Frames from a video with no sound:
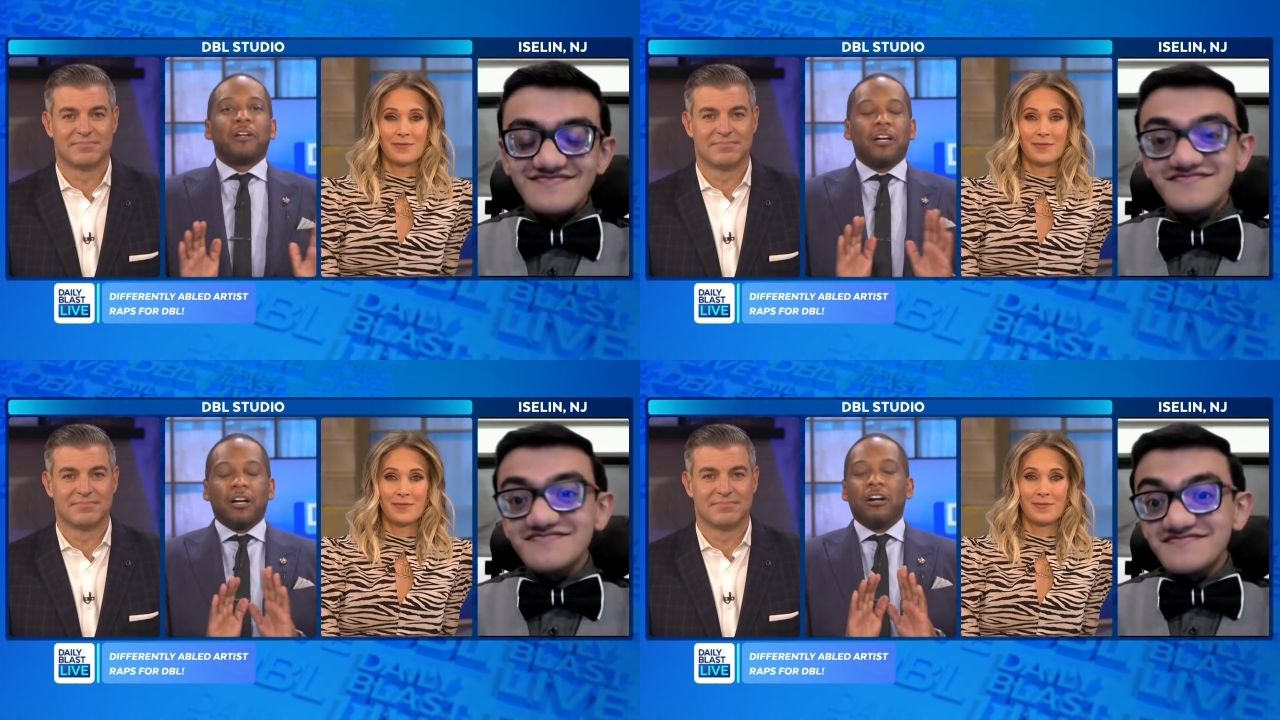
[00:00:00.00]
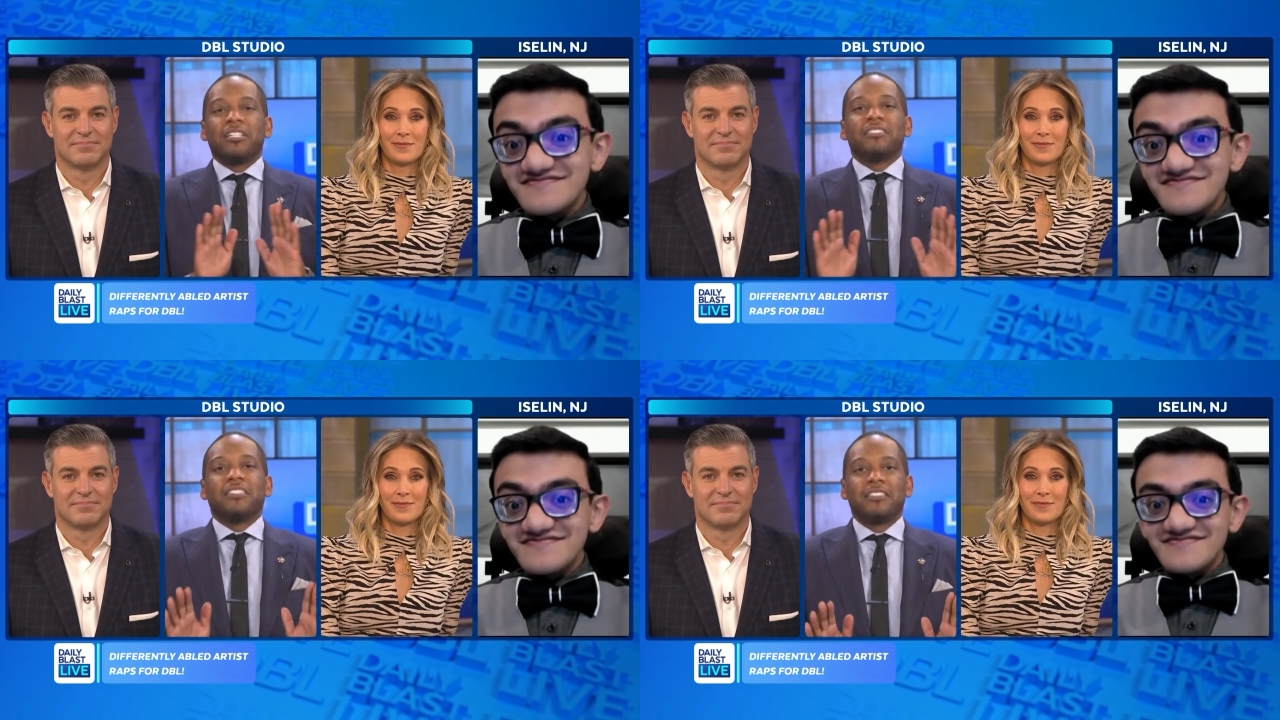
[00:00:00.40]
Speaker 1: our
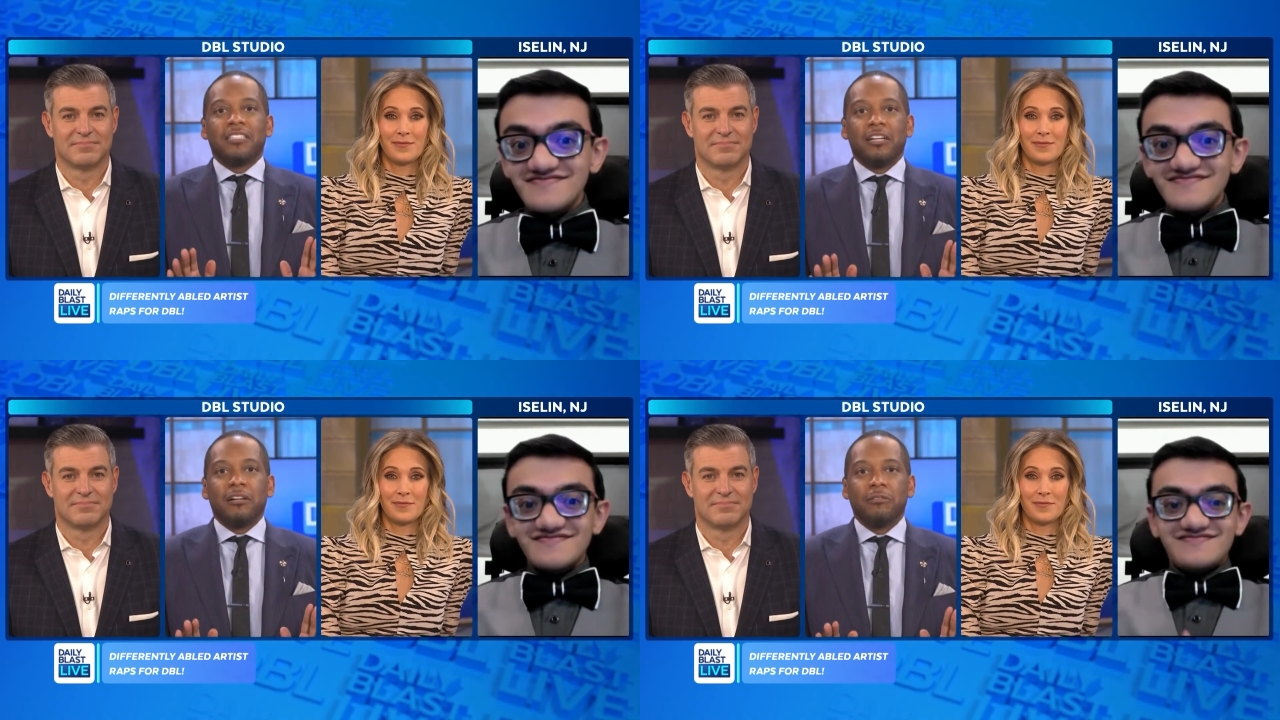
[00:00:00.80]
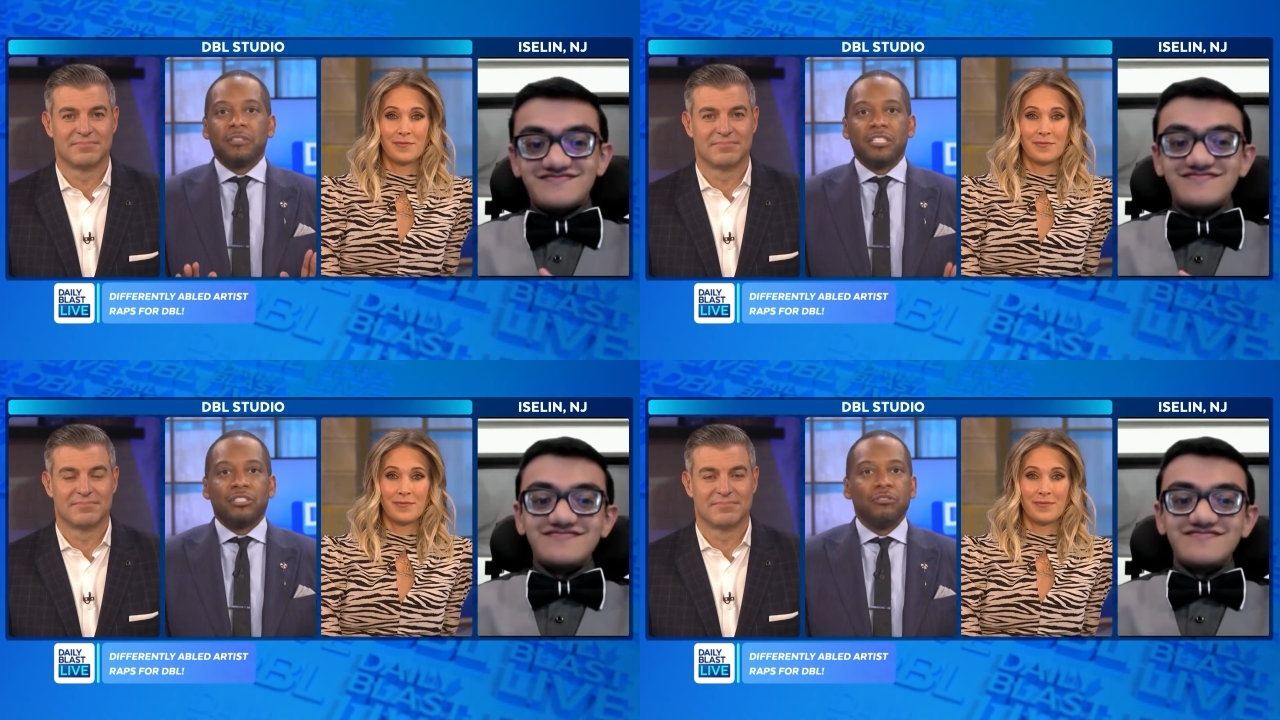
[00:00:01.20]
audience needs to know
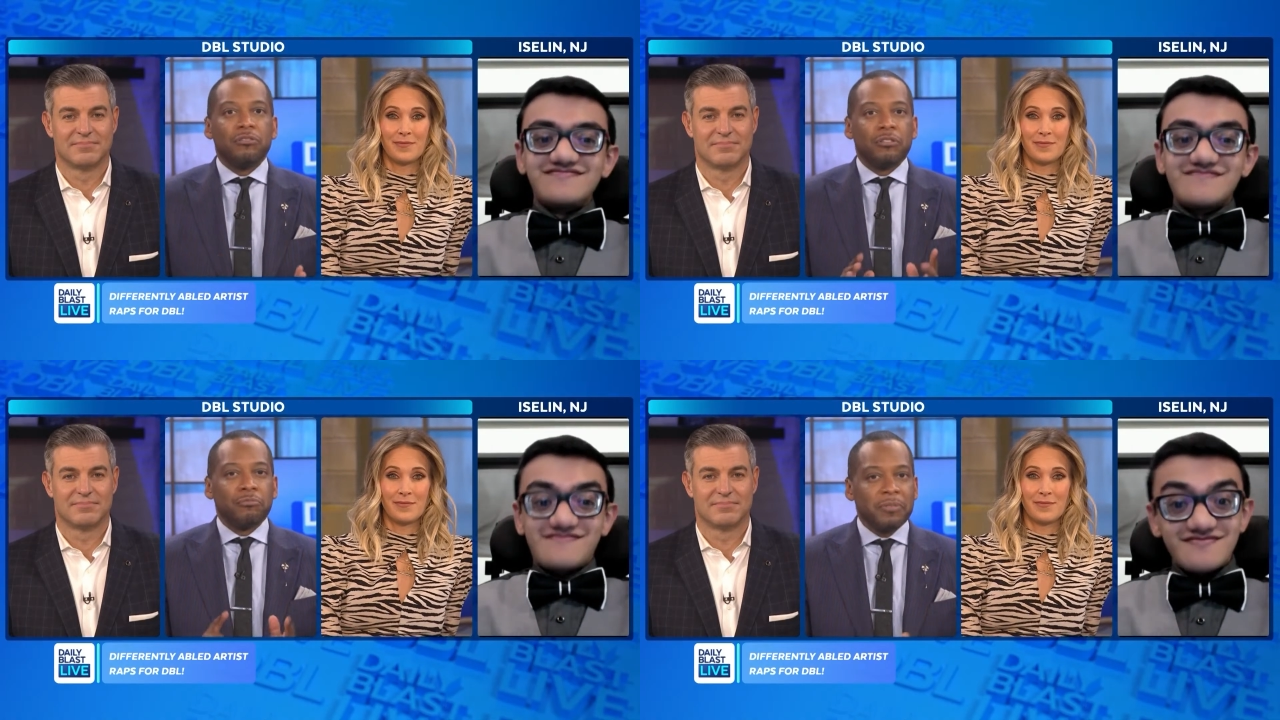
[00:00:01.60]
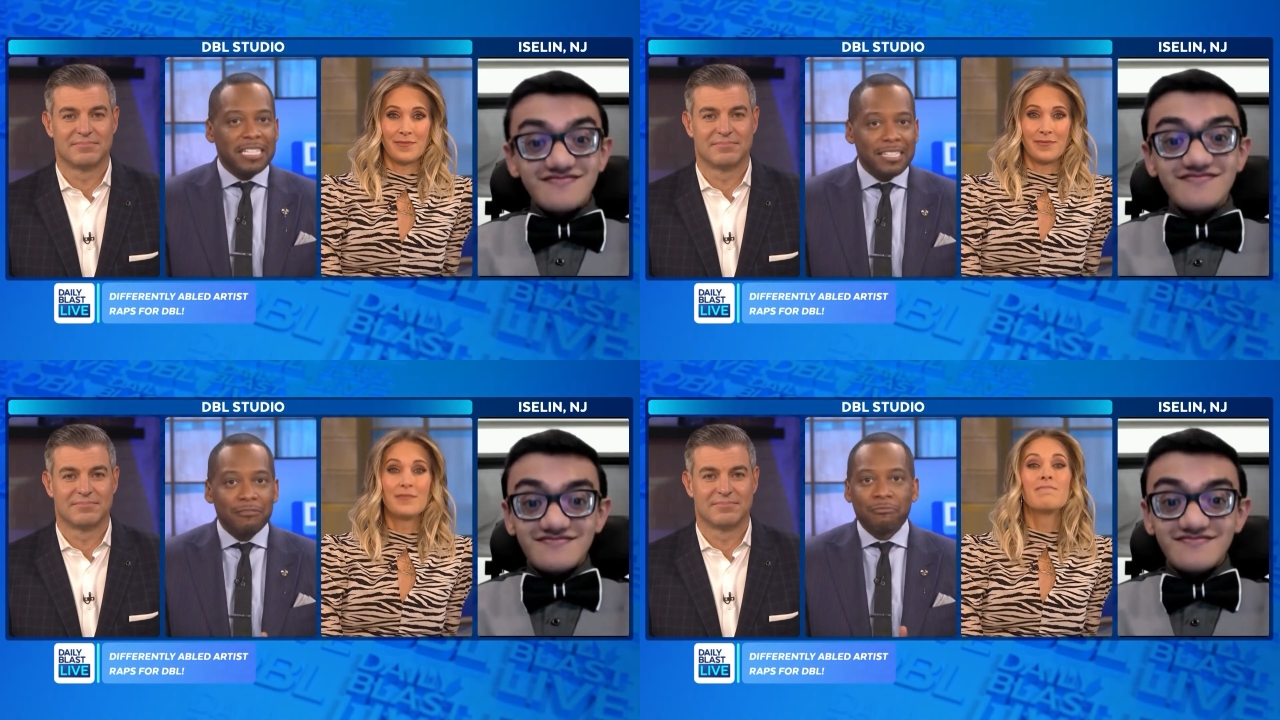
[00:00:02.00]
that you could
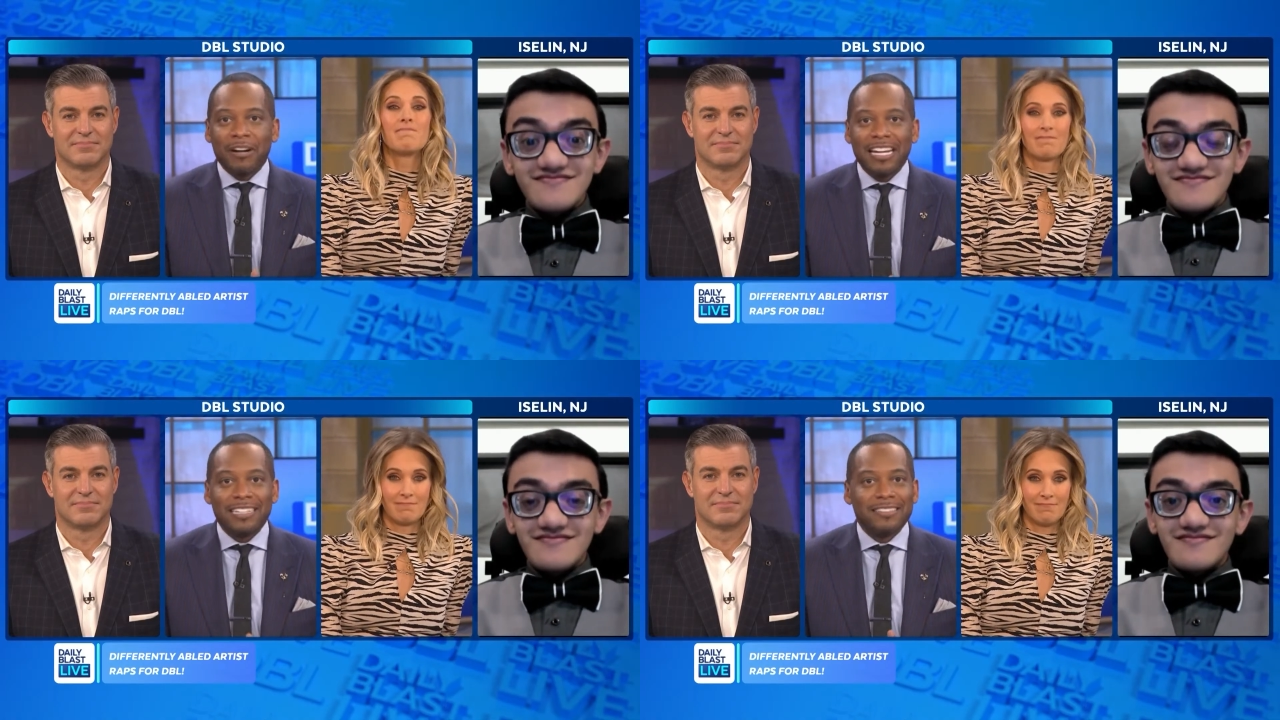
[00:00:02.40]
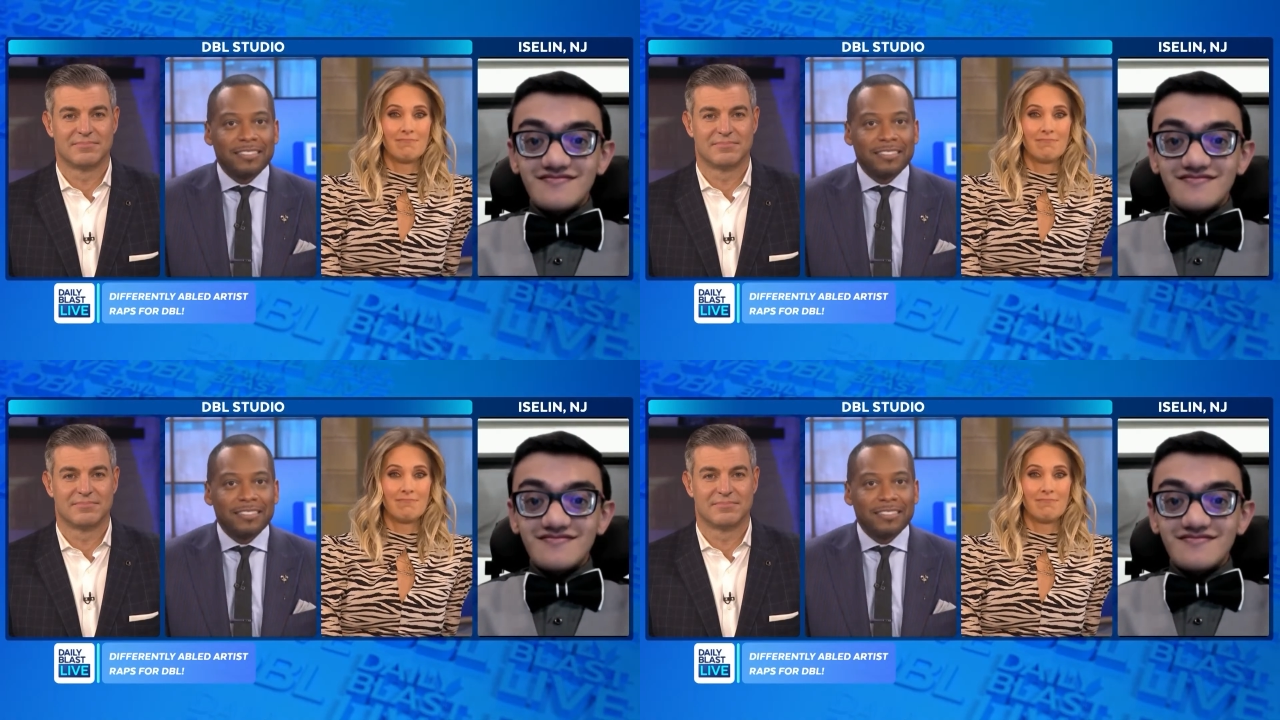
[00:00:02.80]
read, write, and